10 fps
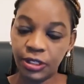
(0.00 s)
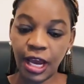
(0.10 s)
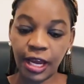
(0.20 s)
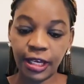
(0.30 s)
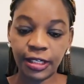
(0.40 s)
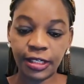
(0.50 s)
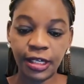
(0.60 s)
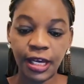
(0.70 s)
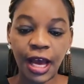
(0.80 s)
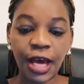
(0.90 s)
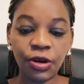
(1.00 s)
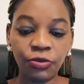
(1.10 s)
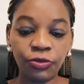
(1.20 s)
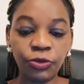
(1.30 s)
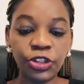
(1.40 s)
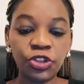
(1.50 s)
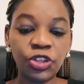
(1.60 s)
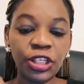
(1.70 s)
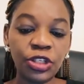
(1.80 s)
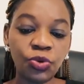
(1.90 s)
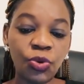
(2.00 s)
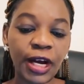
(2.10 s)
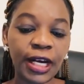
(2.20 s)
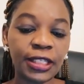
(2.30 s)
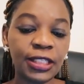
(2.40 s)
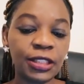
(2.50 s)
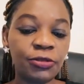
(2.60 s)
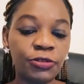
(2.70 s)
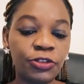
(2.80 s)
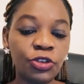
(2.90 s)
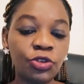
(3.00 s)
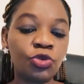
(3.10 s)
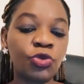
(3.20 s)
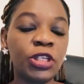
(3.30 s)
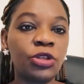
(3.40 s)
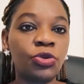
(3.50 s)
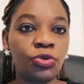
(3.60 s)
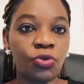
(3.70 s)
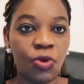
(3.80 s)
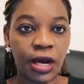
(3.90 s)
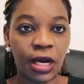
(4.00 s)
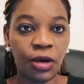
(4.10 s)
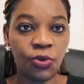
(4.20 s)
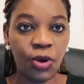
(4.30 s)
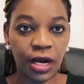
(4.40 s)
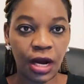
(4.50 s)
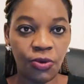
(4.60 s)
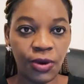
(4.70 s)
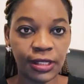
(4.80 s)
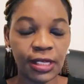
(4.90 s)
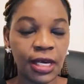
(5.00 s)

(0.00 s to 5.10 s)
target, and of which you need to work at least 15 to 20 total work hours